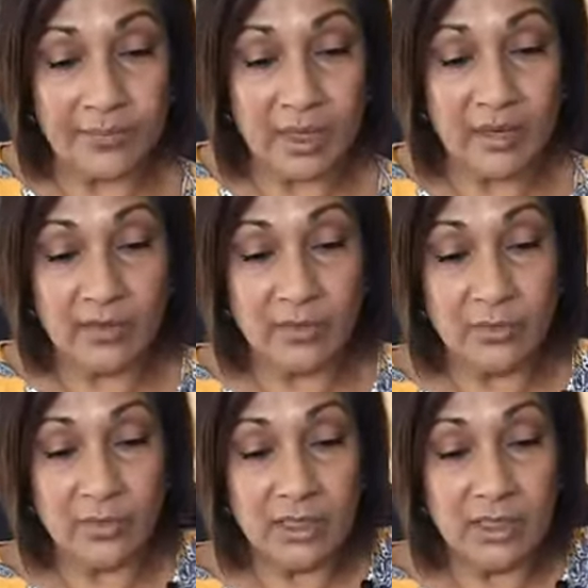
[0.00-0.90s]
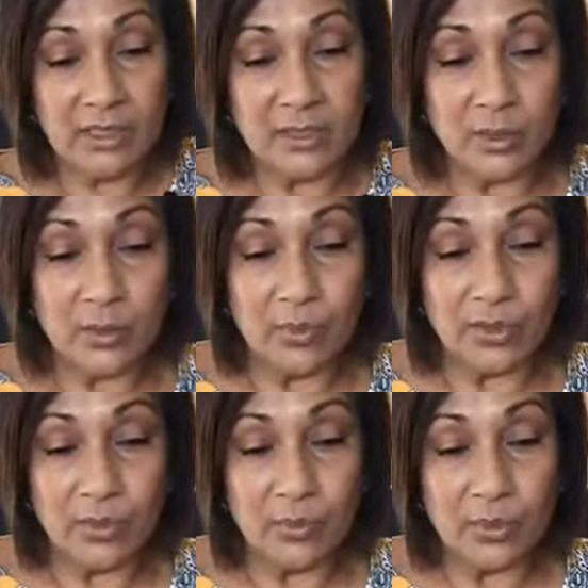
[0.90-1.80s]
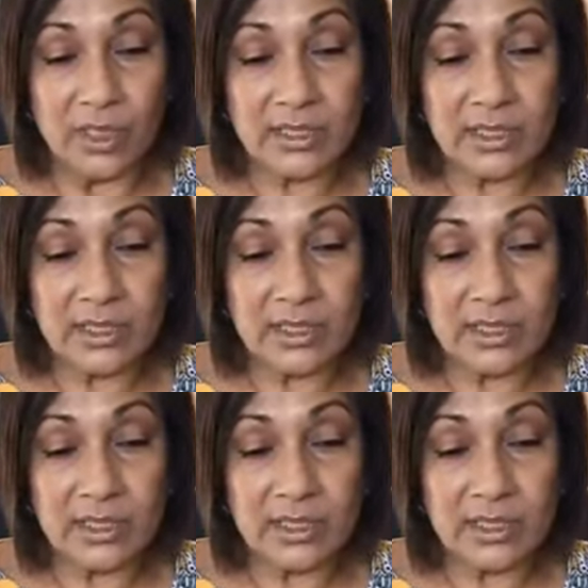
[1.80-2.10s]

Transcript: Having 3 kids home with no breaks